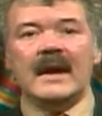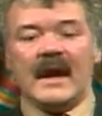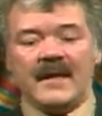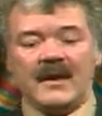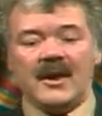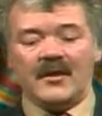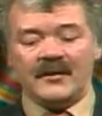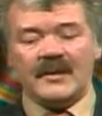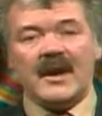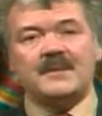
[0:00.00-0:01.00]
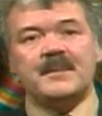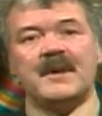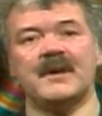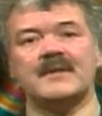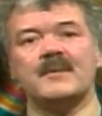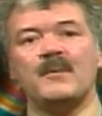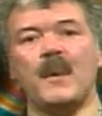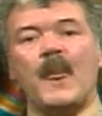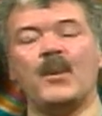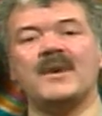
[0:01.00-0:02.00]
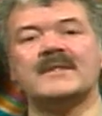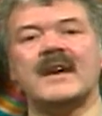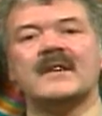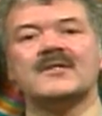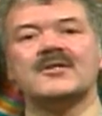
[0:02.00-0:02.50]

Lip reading: I think oftentimes because we tend